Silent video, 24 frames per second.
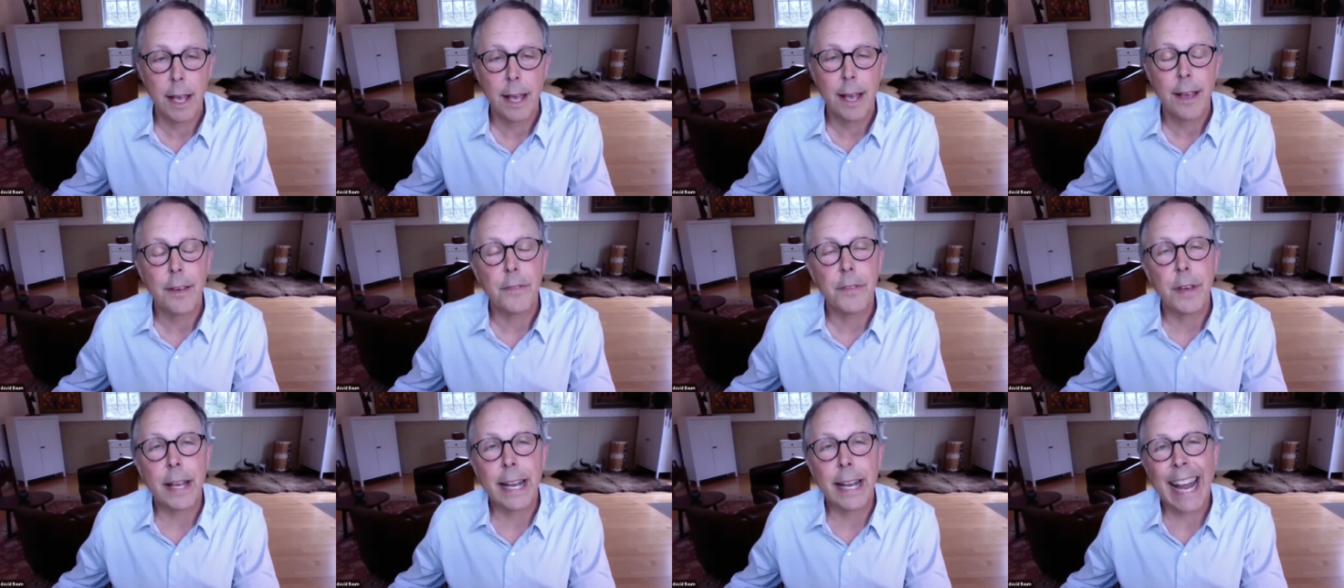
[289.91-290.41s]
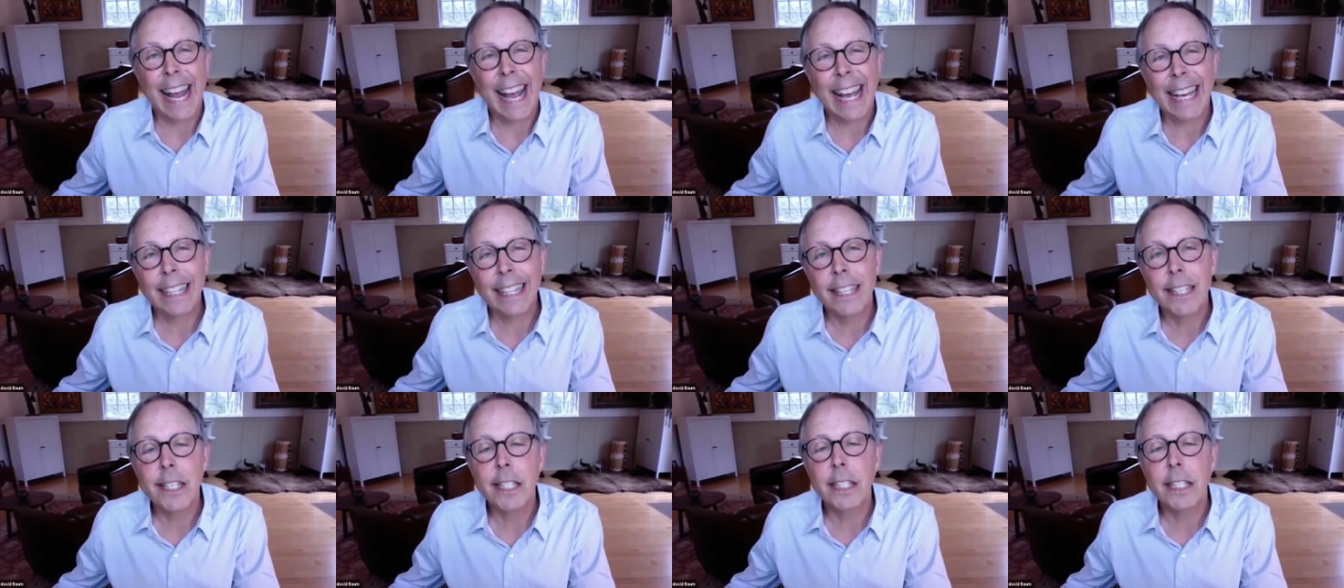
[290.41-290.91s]
They
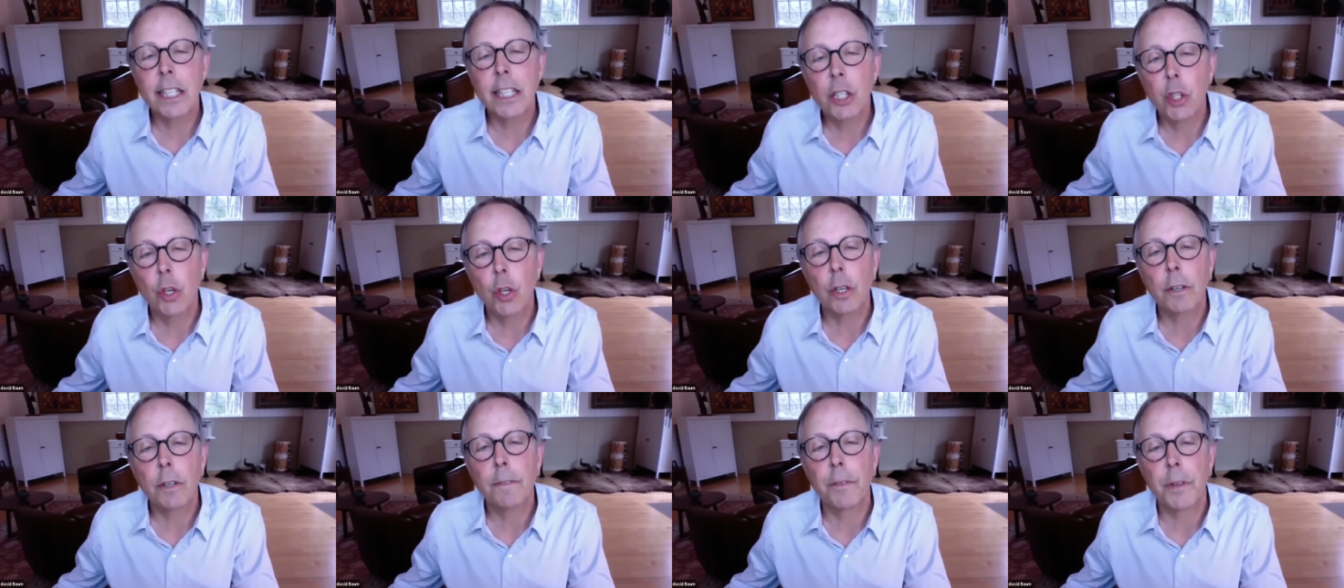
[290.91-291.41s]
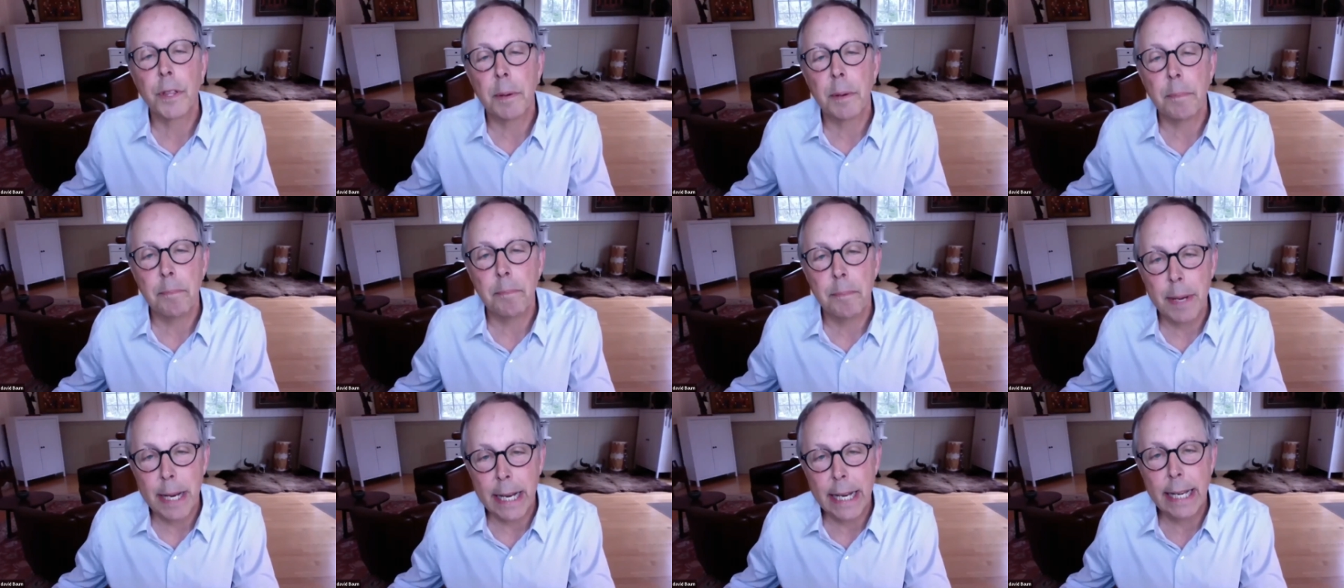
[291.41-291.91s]
endlessly looked for the
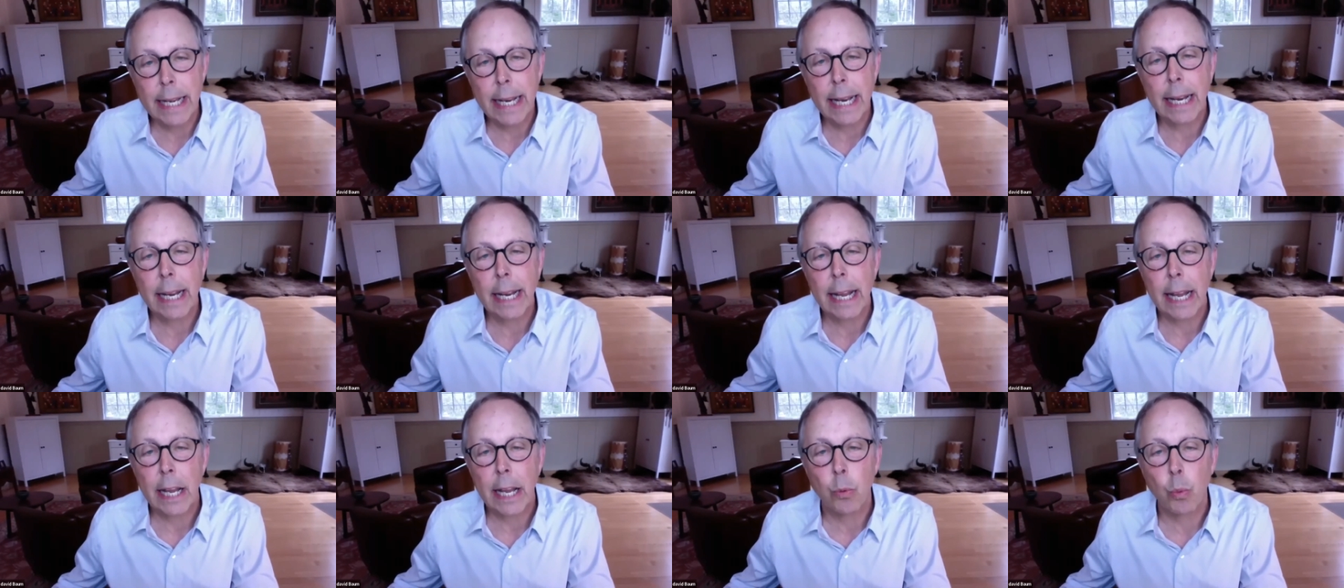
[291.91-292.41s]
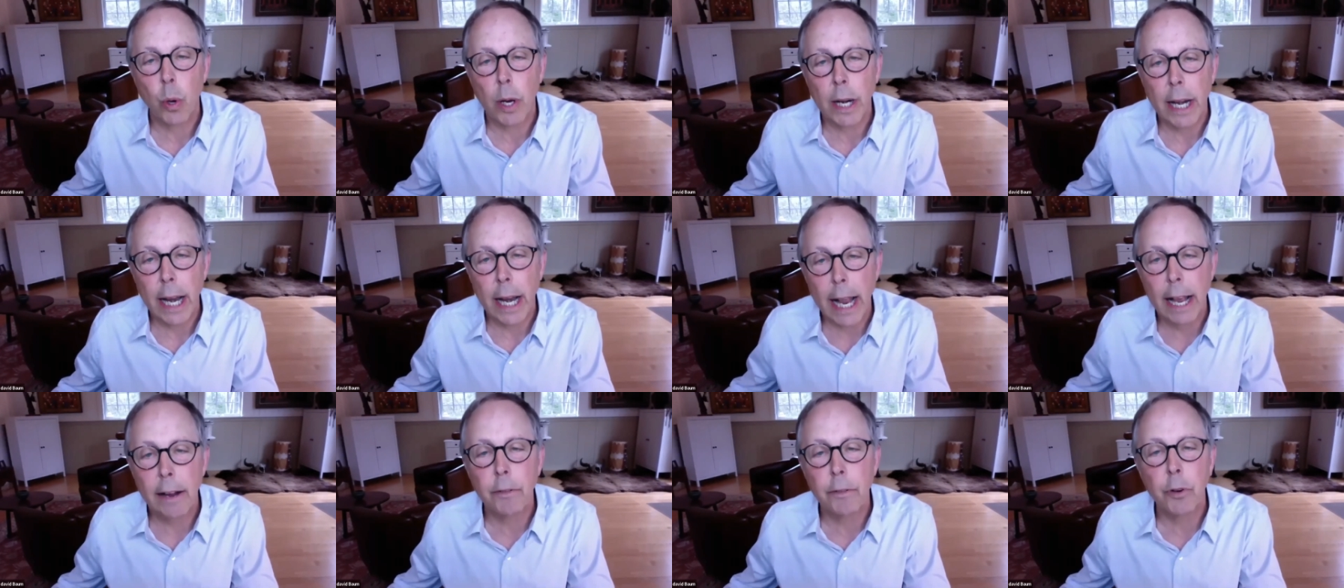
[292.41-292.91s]
meaning in
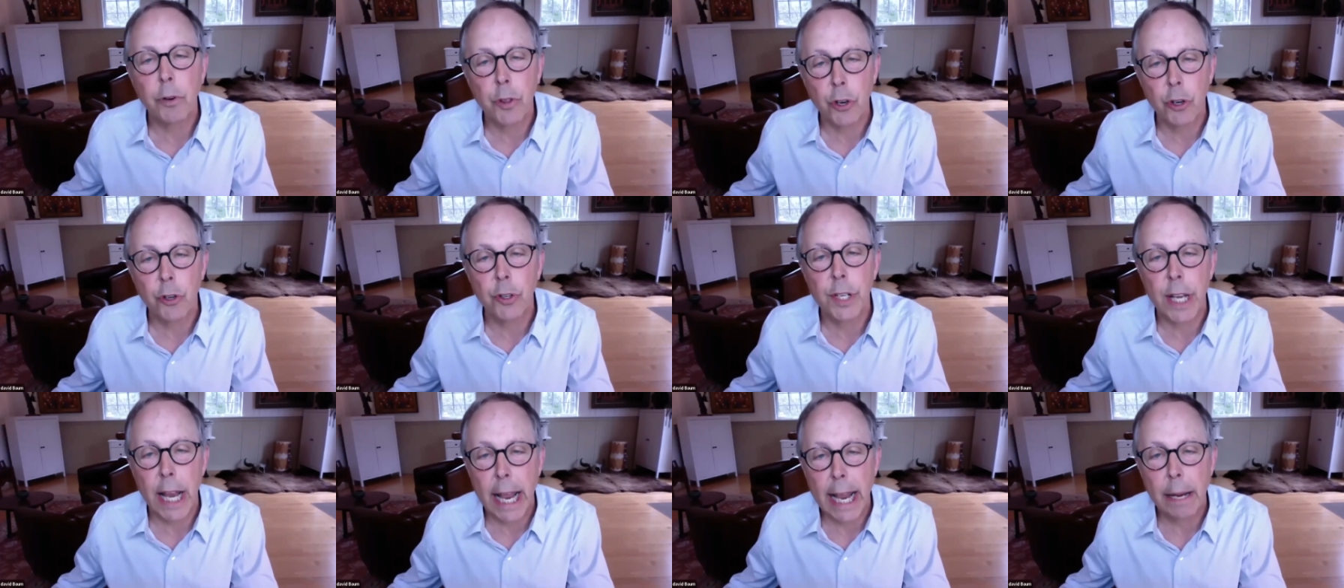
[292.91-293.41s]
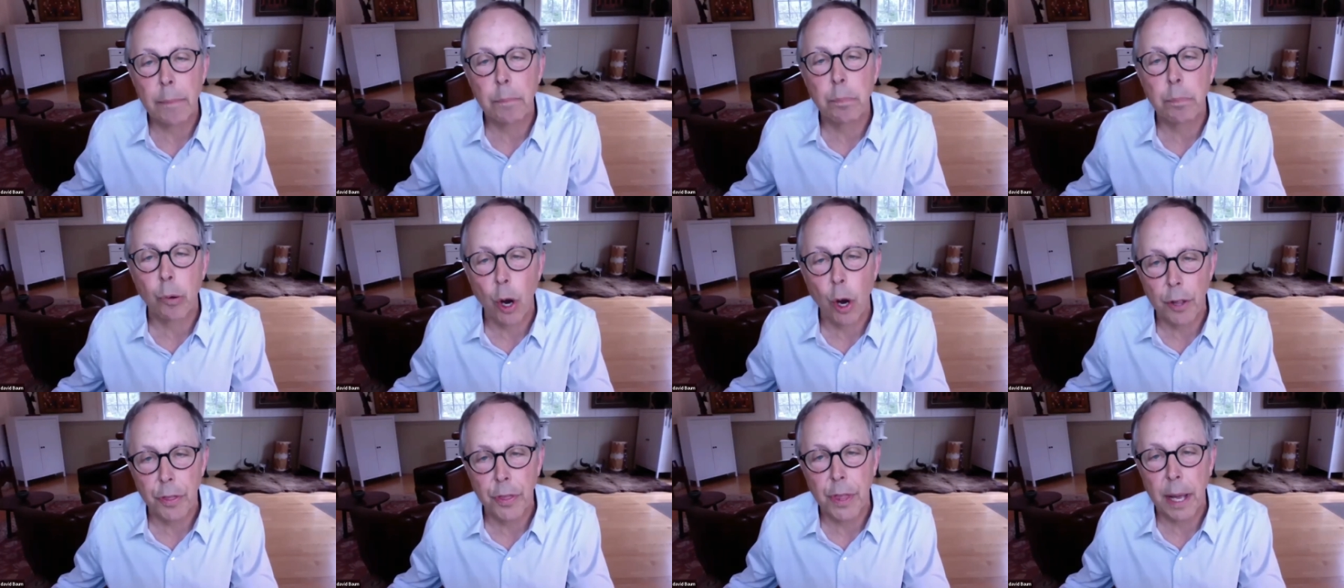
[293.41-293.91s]
whatever their day
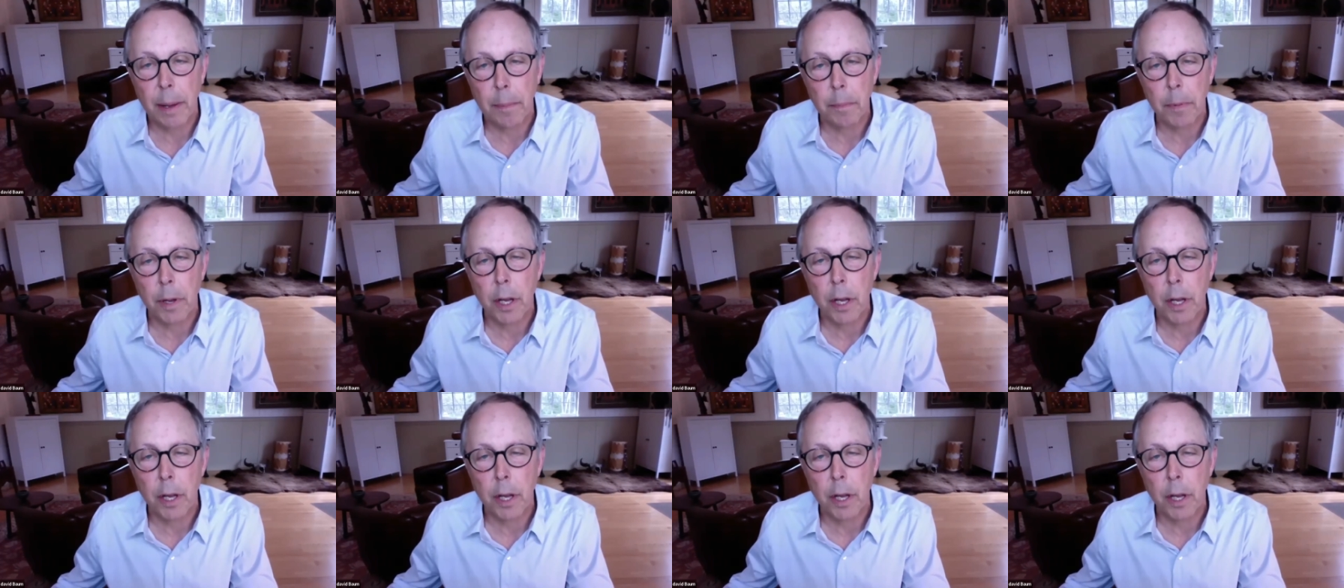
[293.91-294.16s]
brought them,